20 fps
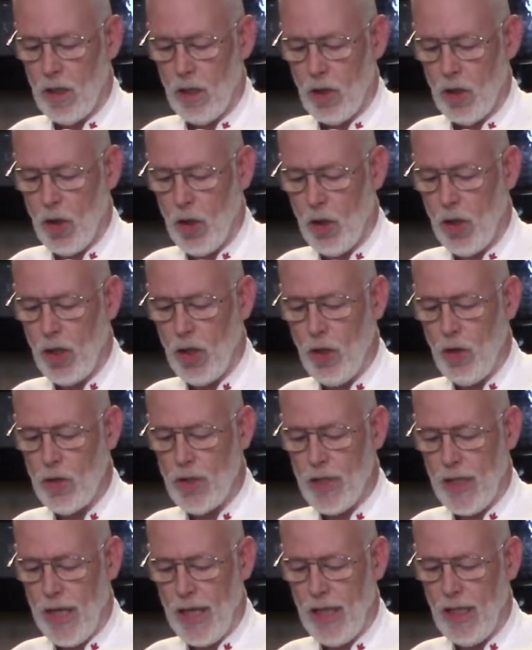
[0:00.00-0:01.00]
You can
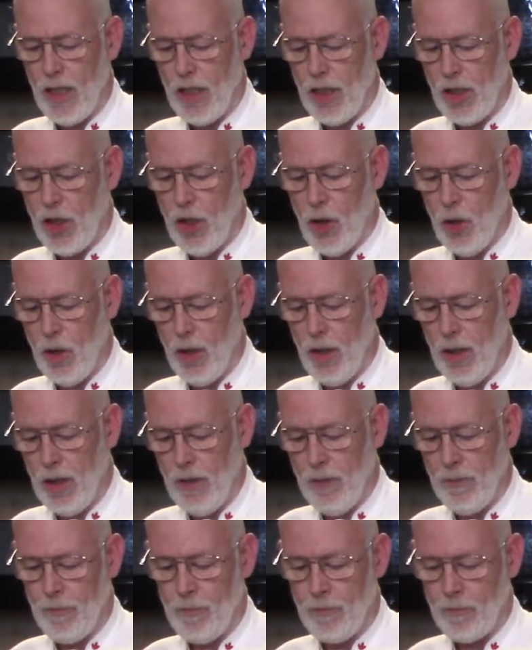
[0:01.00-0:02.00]
use any liqueur,
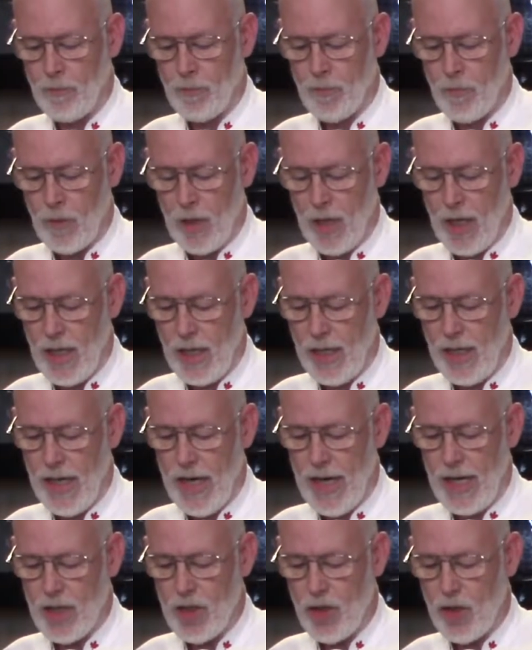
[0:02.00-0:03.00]
any
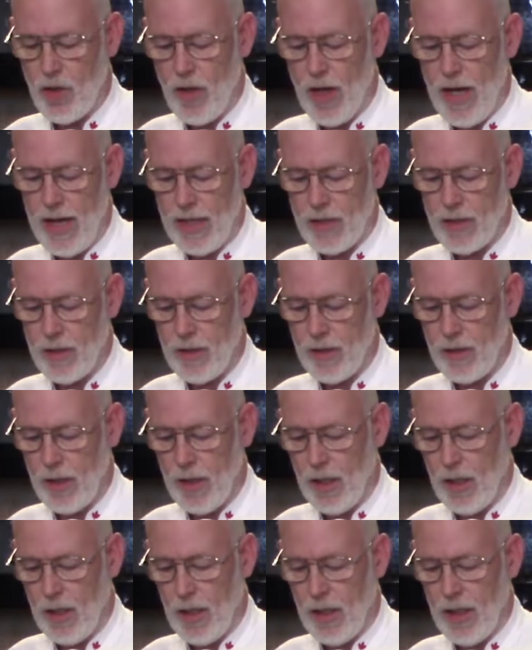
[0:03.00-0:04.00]
extract,
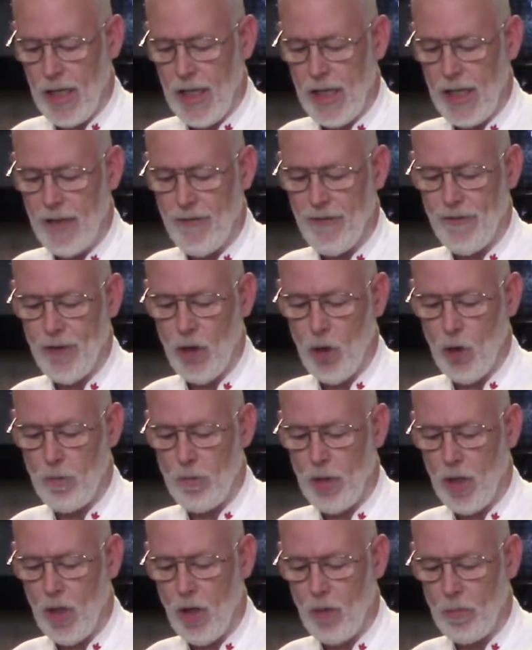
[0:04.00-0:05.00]
any fruit
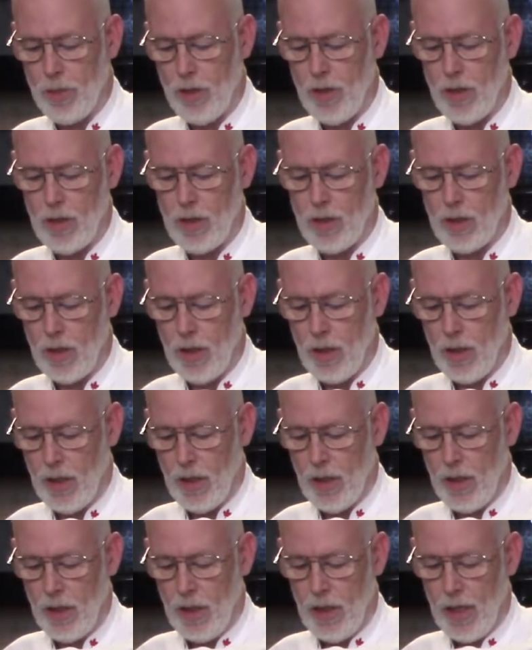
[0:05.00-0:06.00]
pulp,
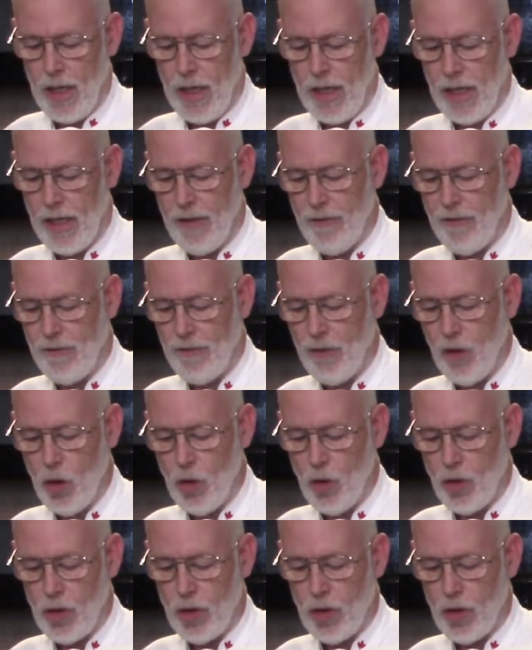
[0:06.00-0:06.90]
any fruit